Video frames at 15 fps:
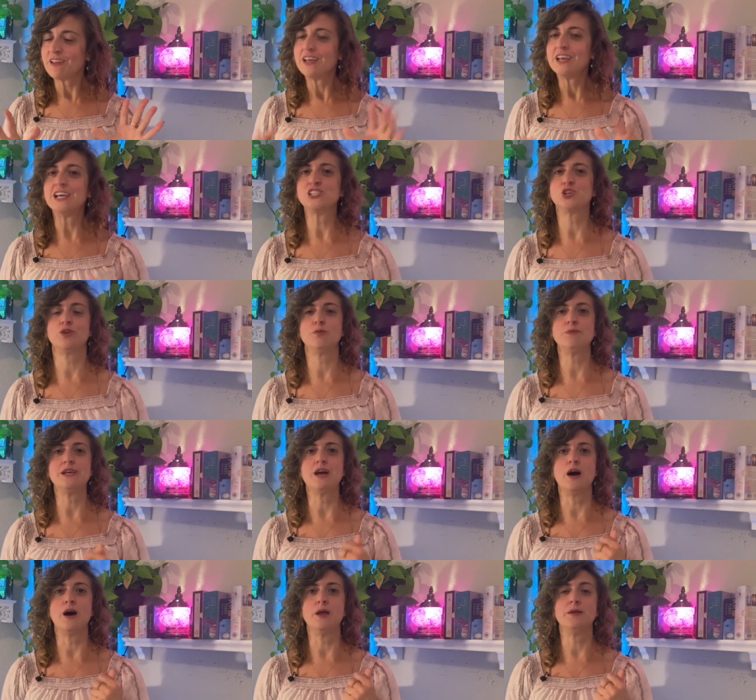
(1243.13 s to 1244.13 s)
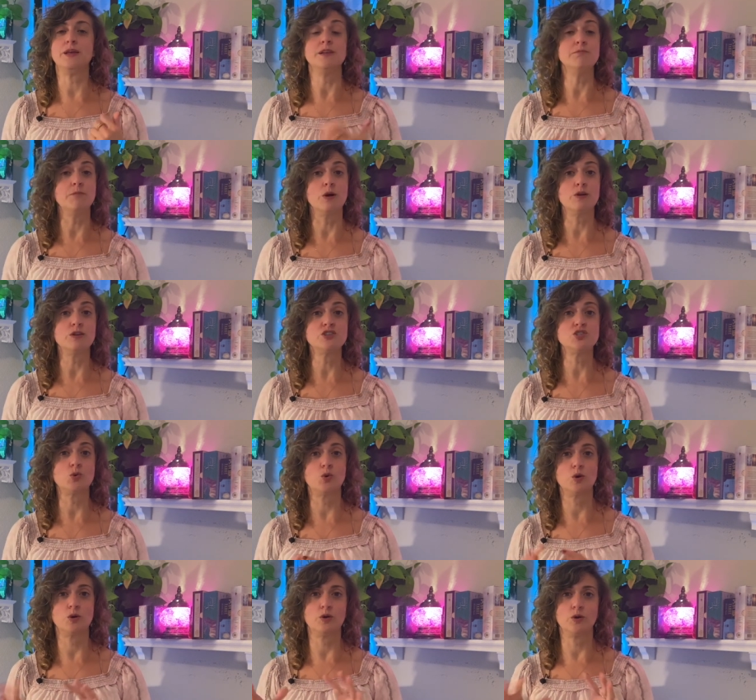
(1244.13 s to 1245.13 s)
It's going to be on, uh, in March
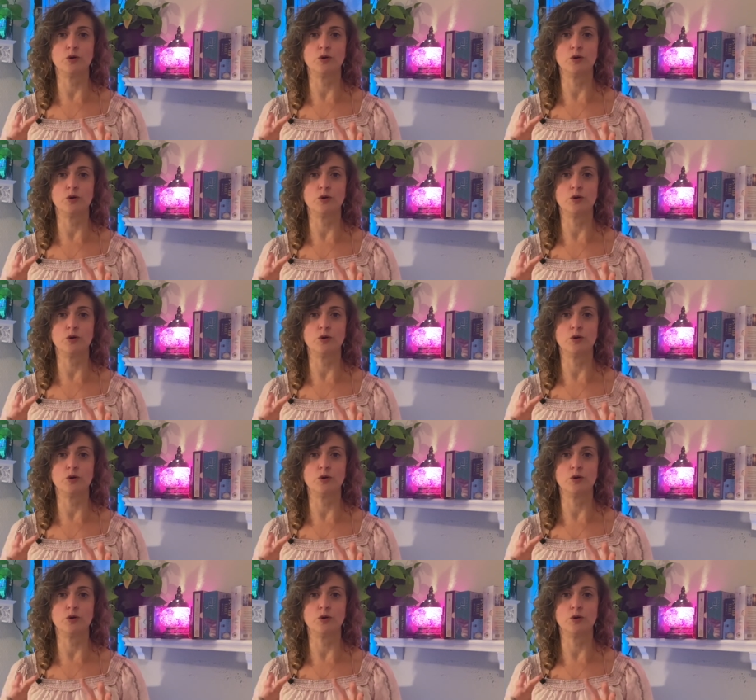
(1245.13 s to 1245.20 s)
or